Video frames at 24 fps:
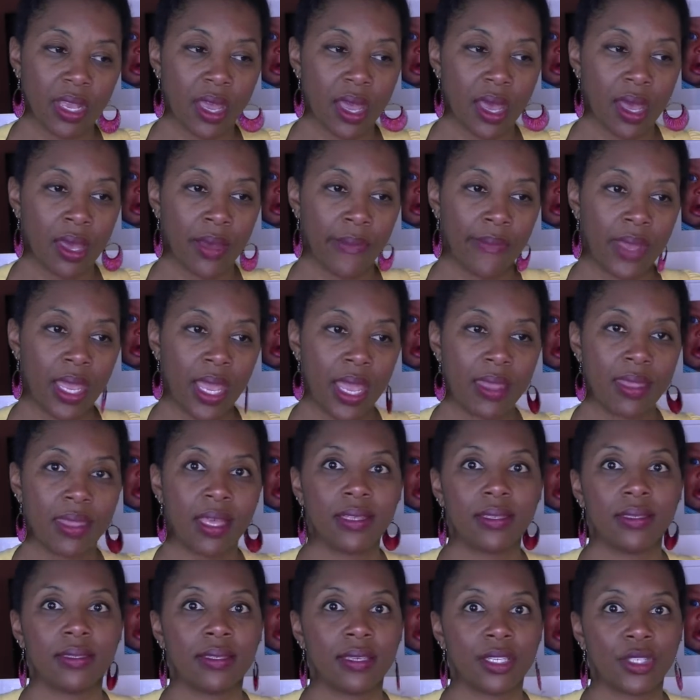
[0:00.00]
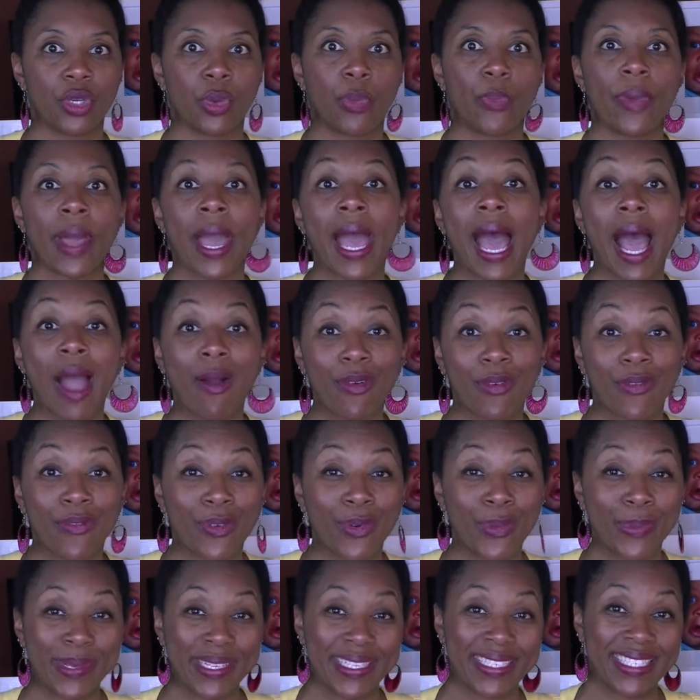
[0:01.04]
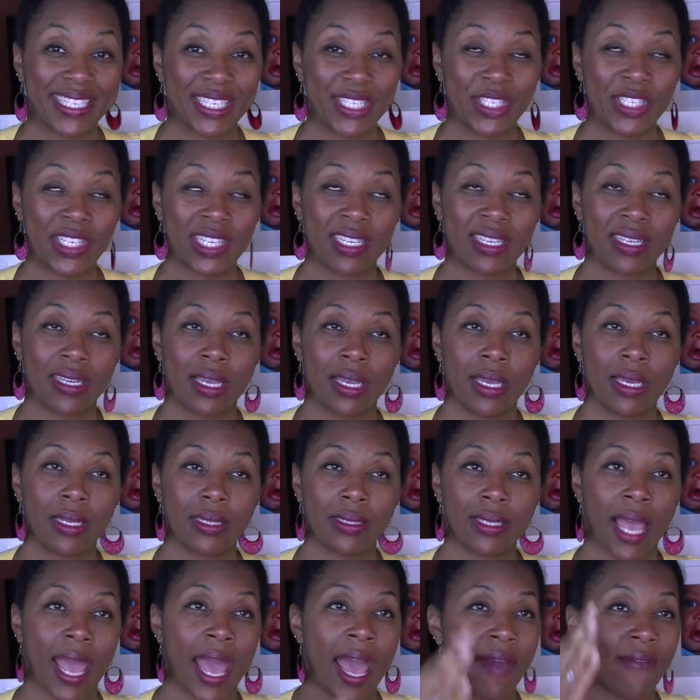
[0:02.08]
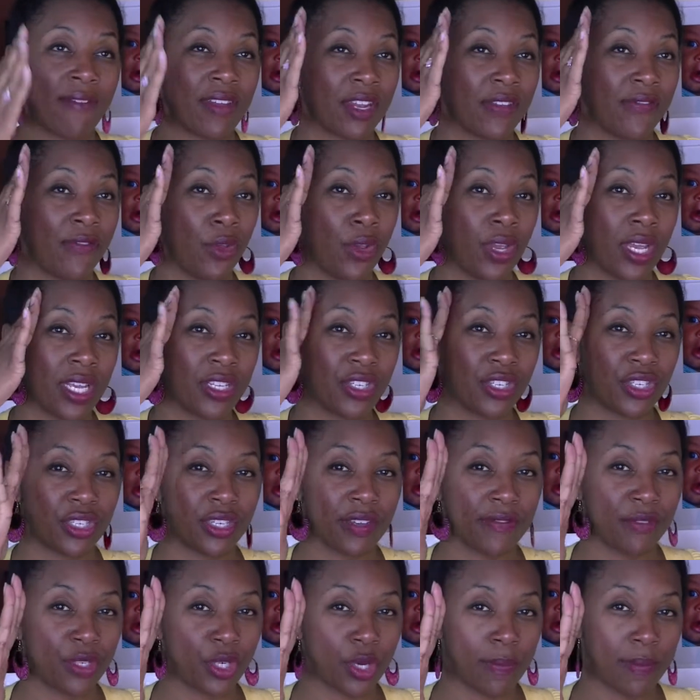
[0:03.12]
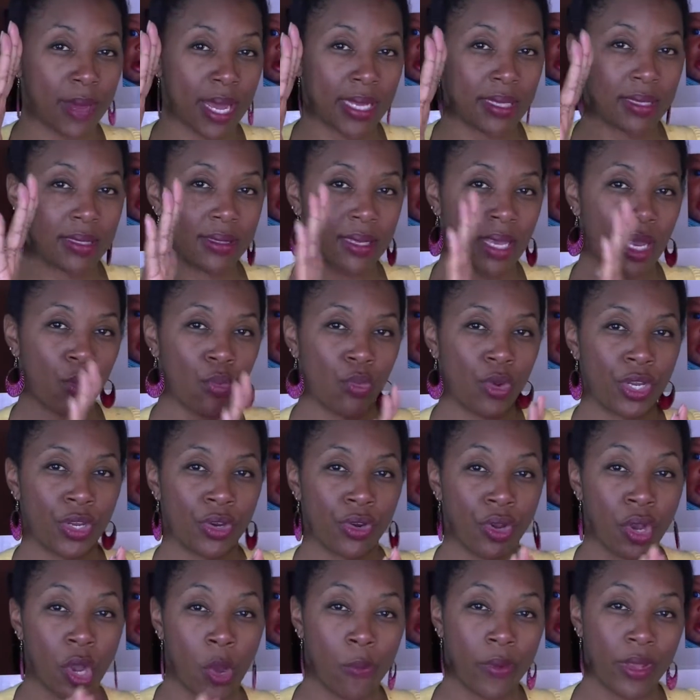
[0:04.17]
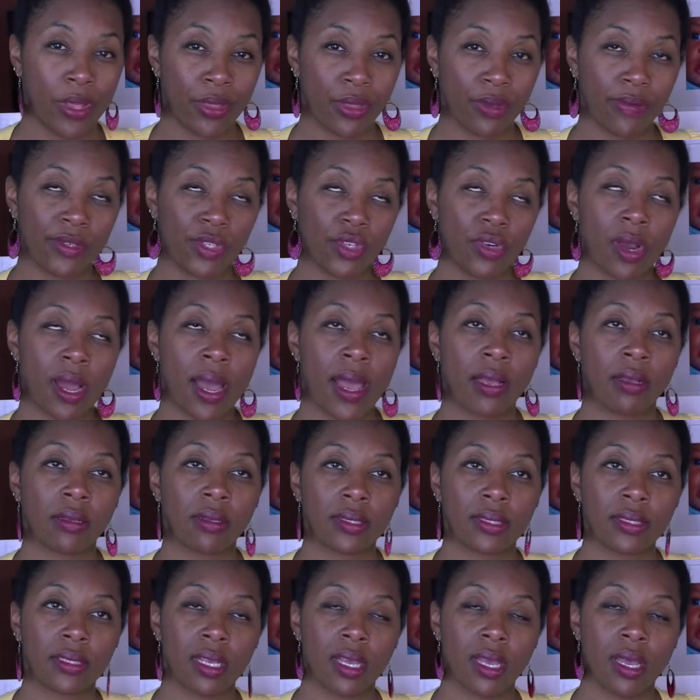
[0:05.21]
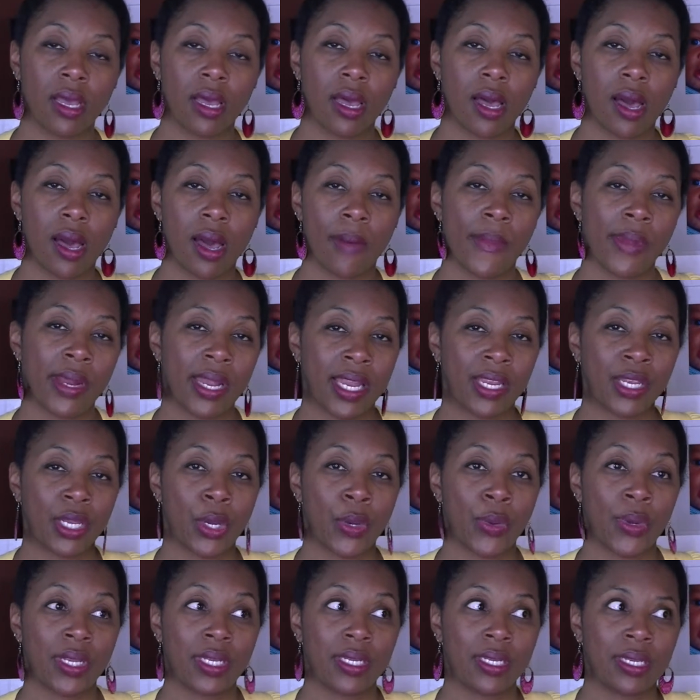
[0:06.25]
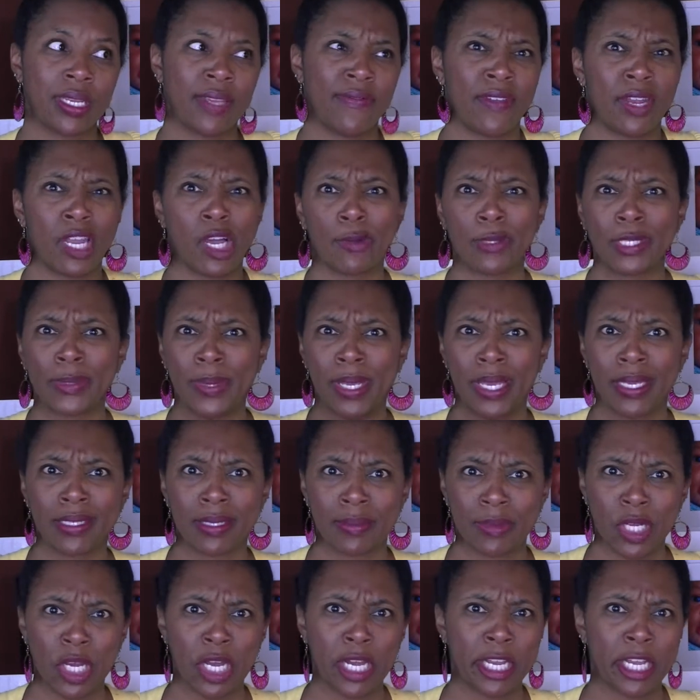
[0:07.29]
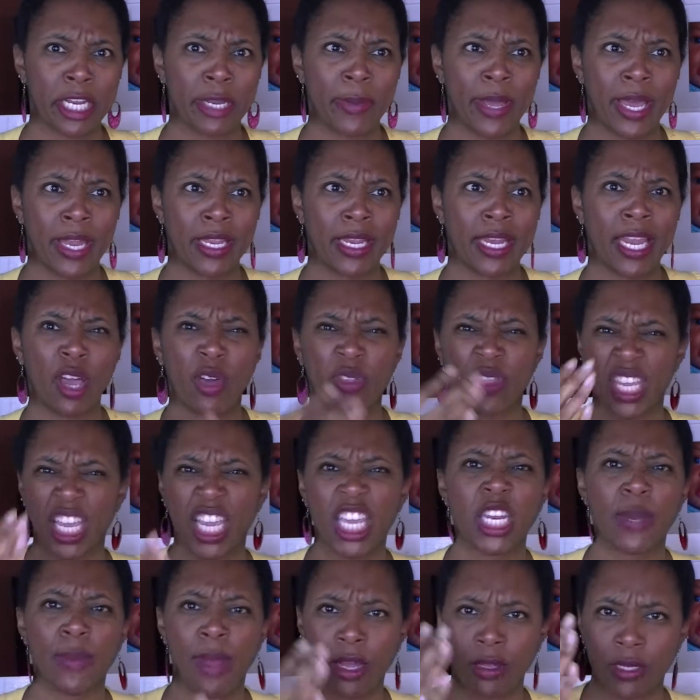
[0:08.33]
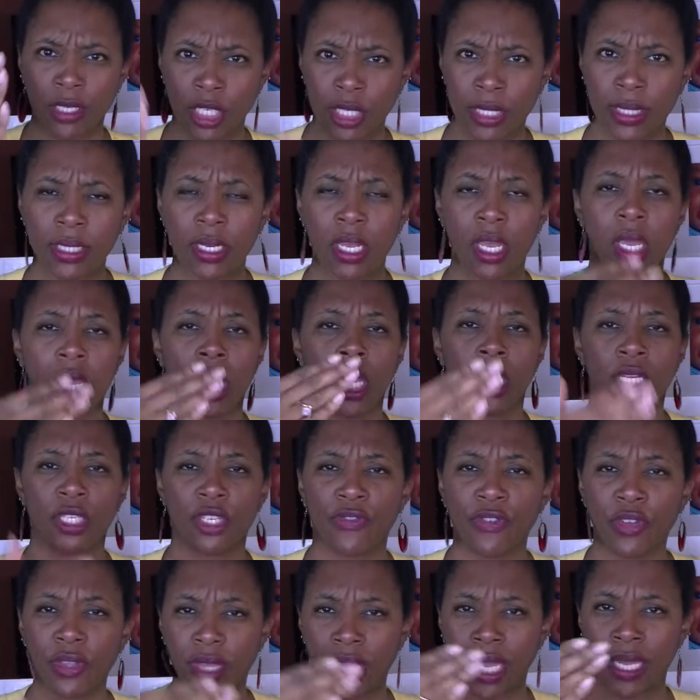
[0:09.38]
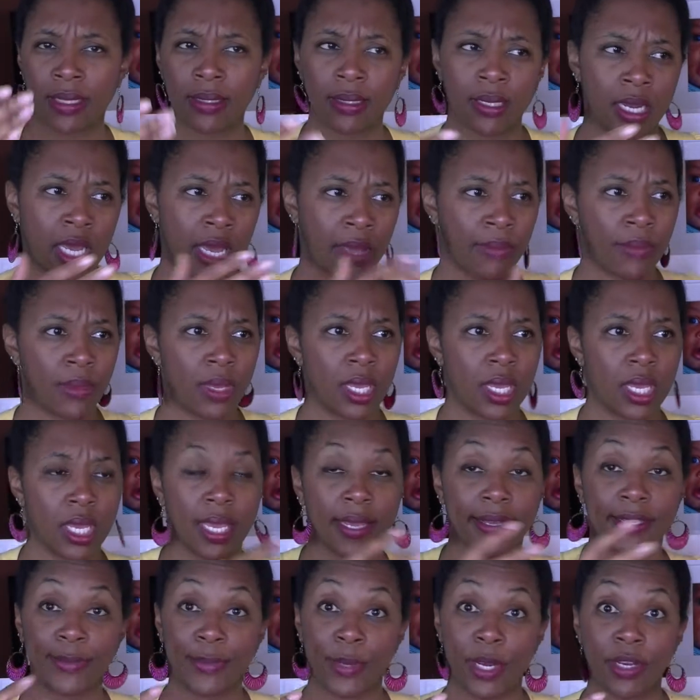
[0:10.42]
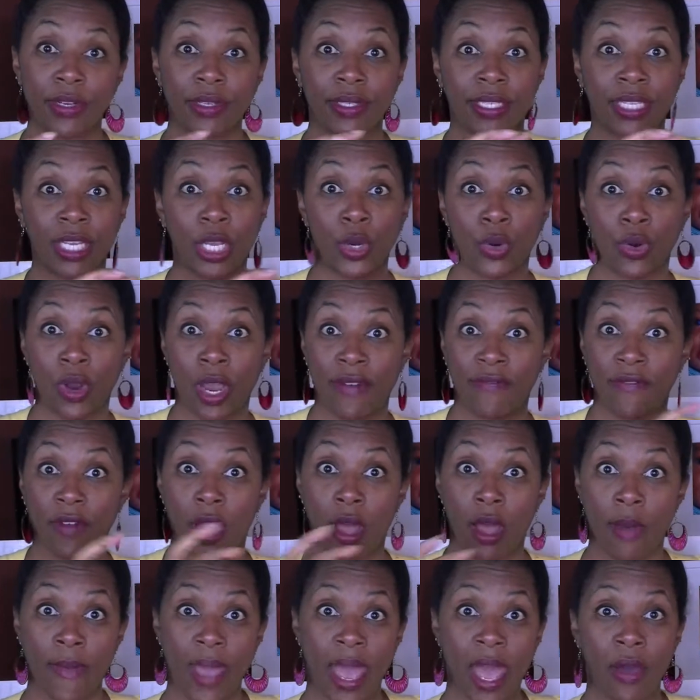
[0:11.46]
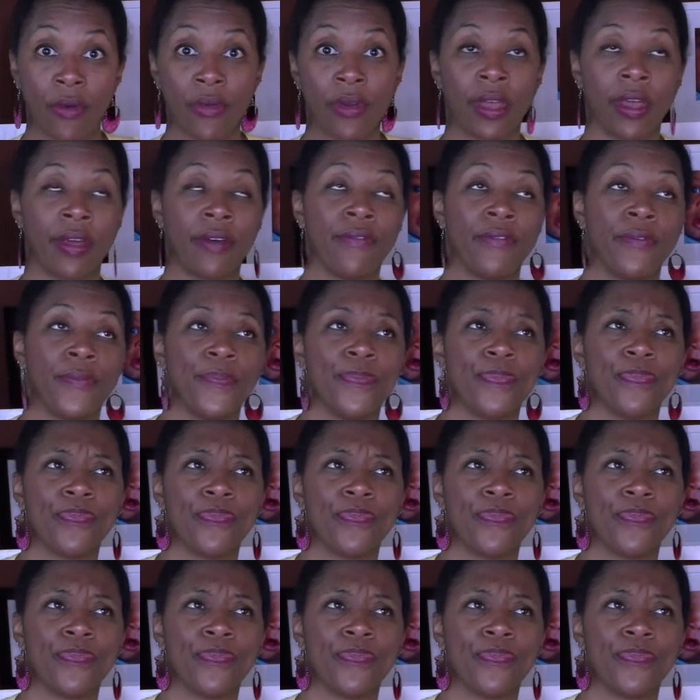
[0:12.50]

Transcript: And that's such a powerful position to have. And if you can shift your mindset when you're going through trials. And I know it even helps me as I'm talking about it now, thinking about just different things that I'm experiencing or have come out of.